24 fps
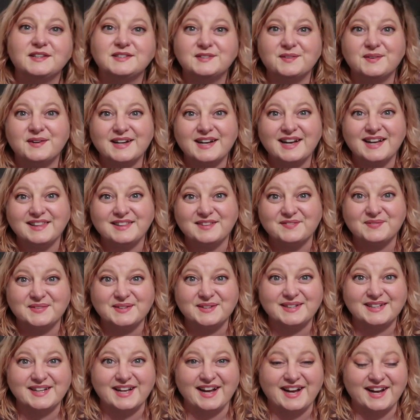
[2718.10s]
So I got the
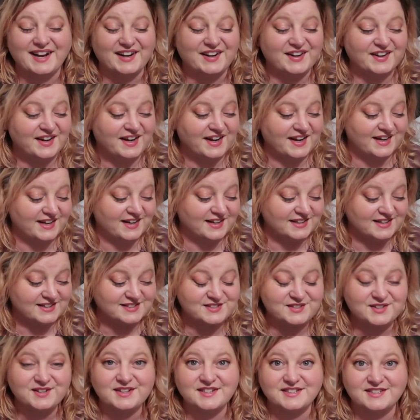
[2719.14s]
book out and I
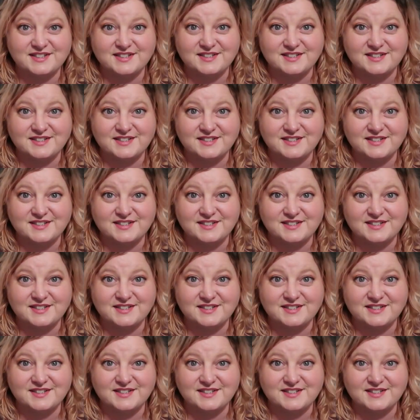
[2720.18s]
started